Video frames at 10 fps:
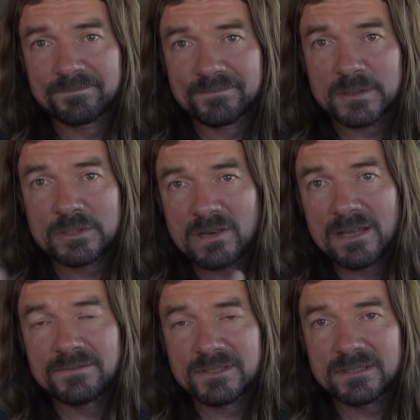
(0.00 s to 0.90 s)
So you
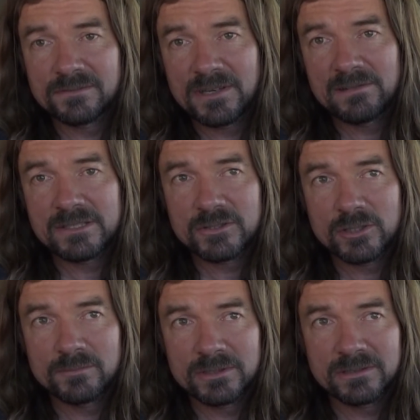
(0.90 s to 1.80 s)
drive to the ferry
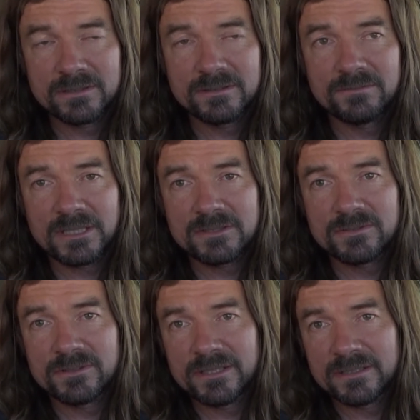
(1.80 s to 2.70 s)
terminal in
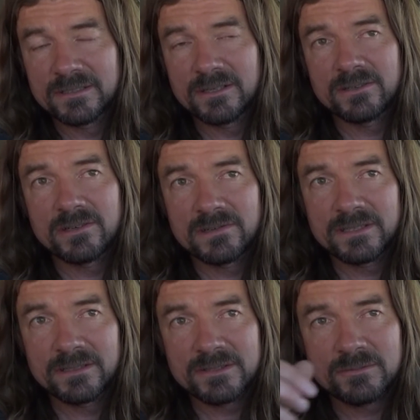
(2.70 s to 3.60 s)
Victoria, or
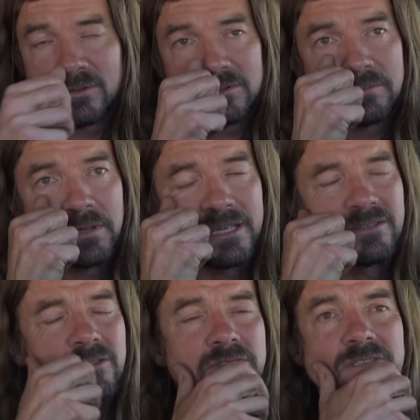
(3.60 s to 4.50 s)
at the Swartz Bay.
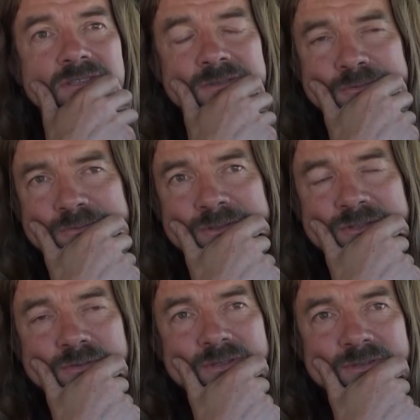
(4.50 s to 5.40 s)
No, it's not
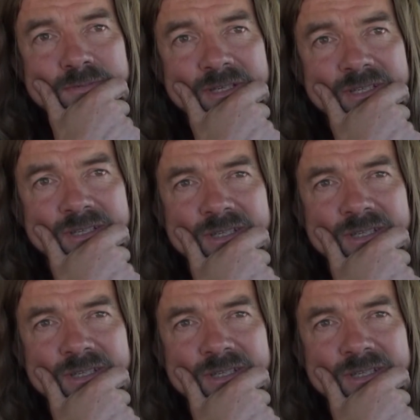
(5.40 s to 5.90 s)
Swartz Bay.